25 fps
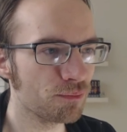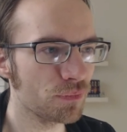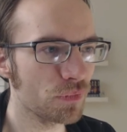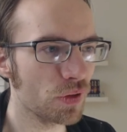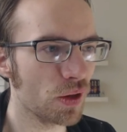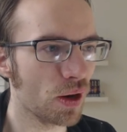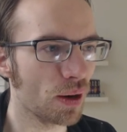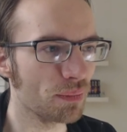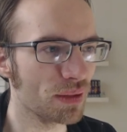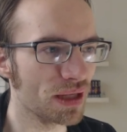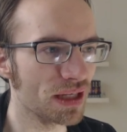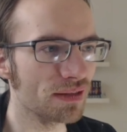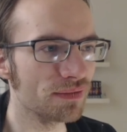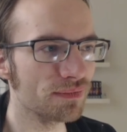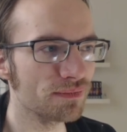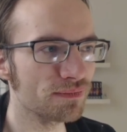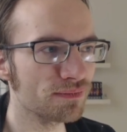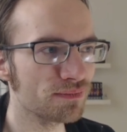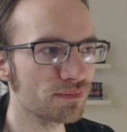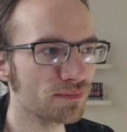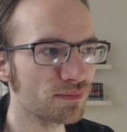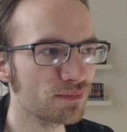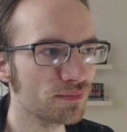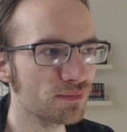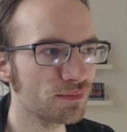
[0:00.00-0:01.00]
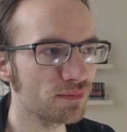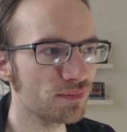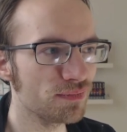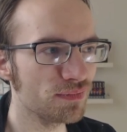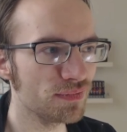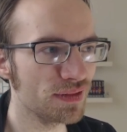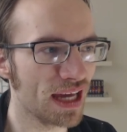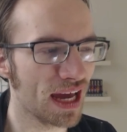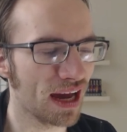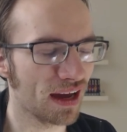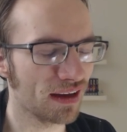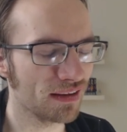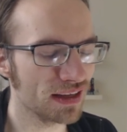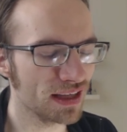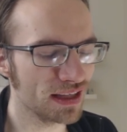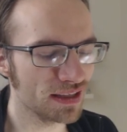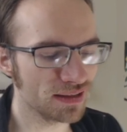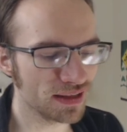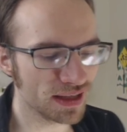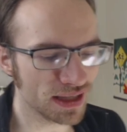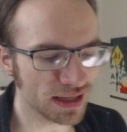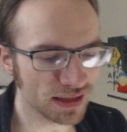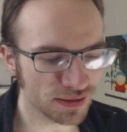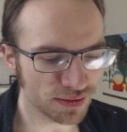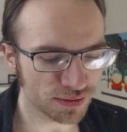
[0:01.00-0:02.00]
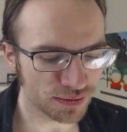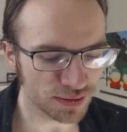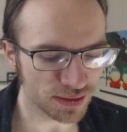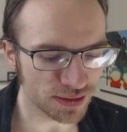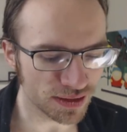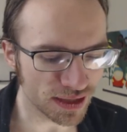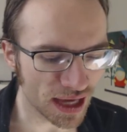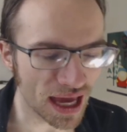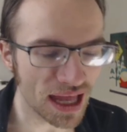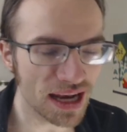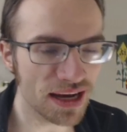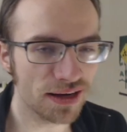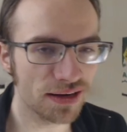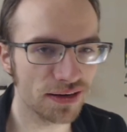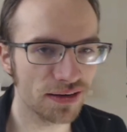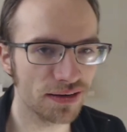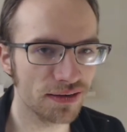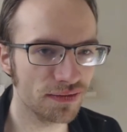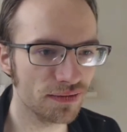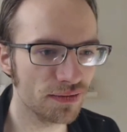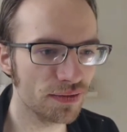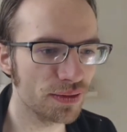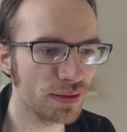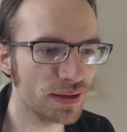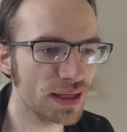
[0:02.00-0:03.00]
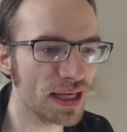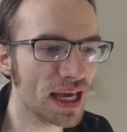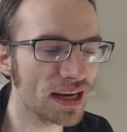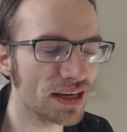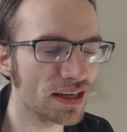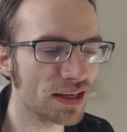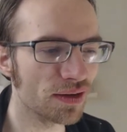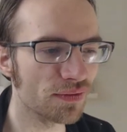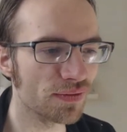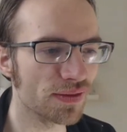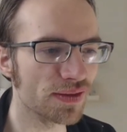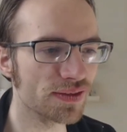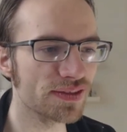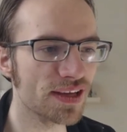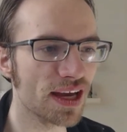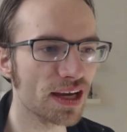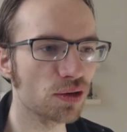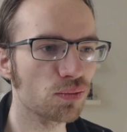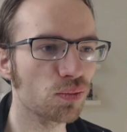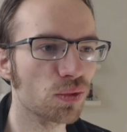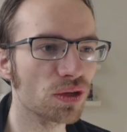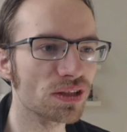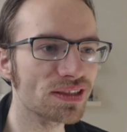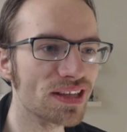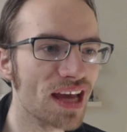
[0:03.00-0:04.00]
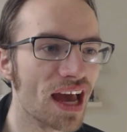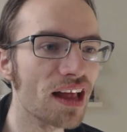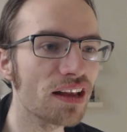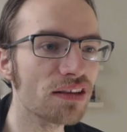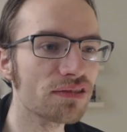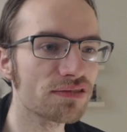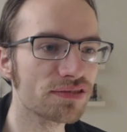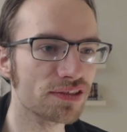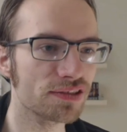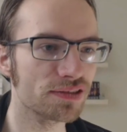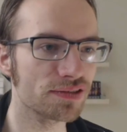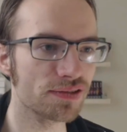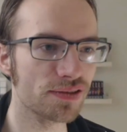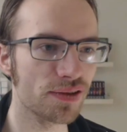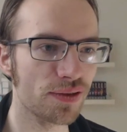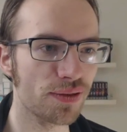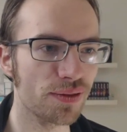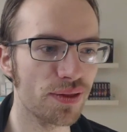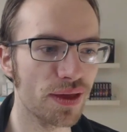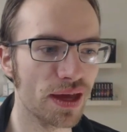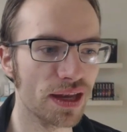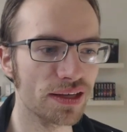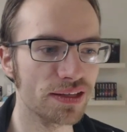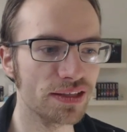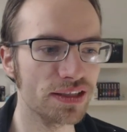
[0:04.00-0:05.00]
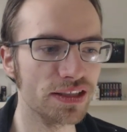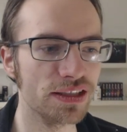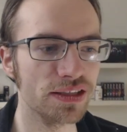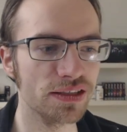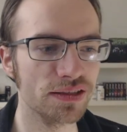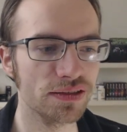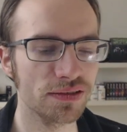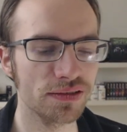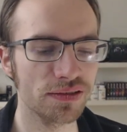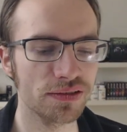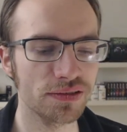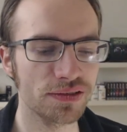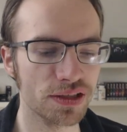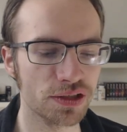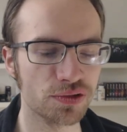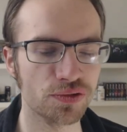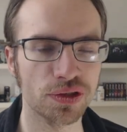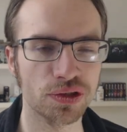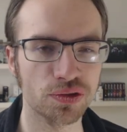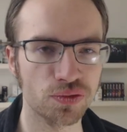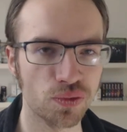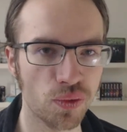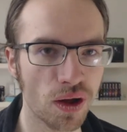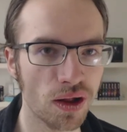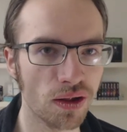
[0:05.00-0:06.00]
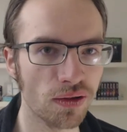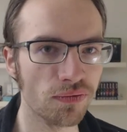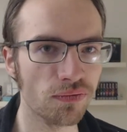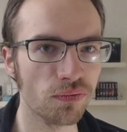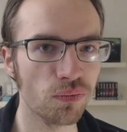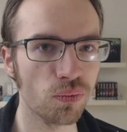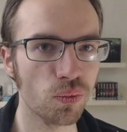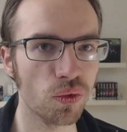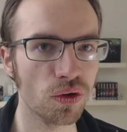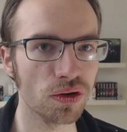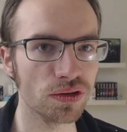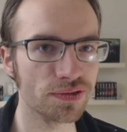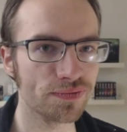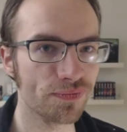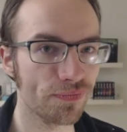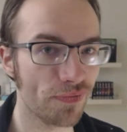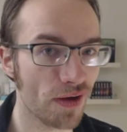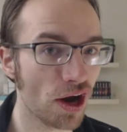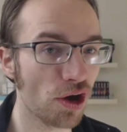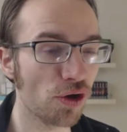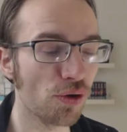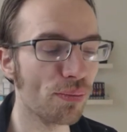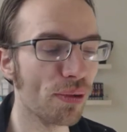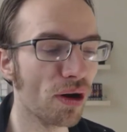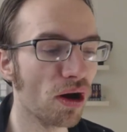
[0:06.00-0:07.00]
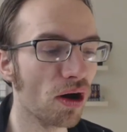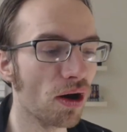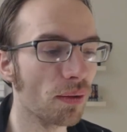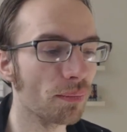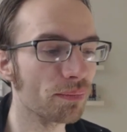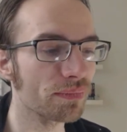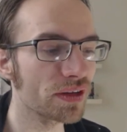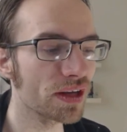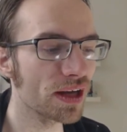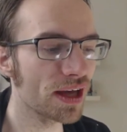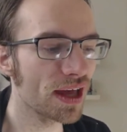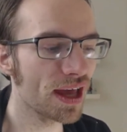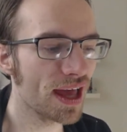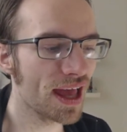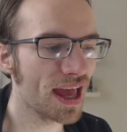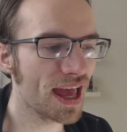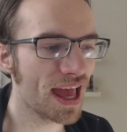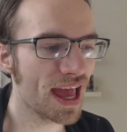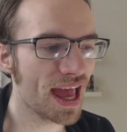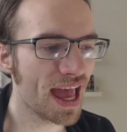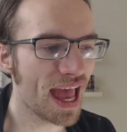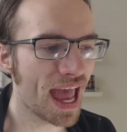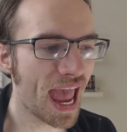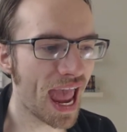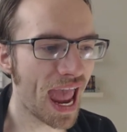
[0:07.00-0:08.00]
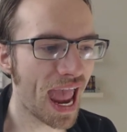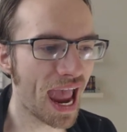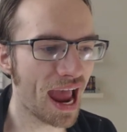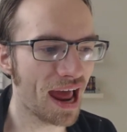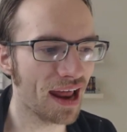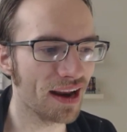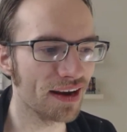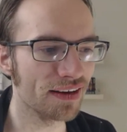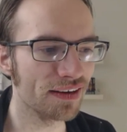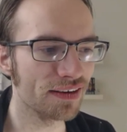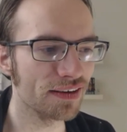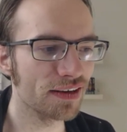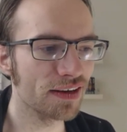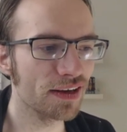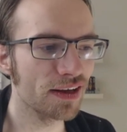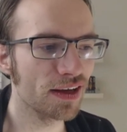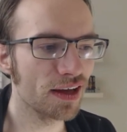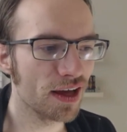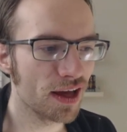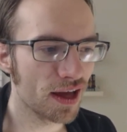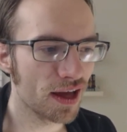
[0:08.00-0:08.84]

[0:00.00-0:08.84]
yeah, I mean, yeah, in, in the end, the ending of the second one tells us that the District twelve was firebombed, and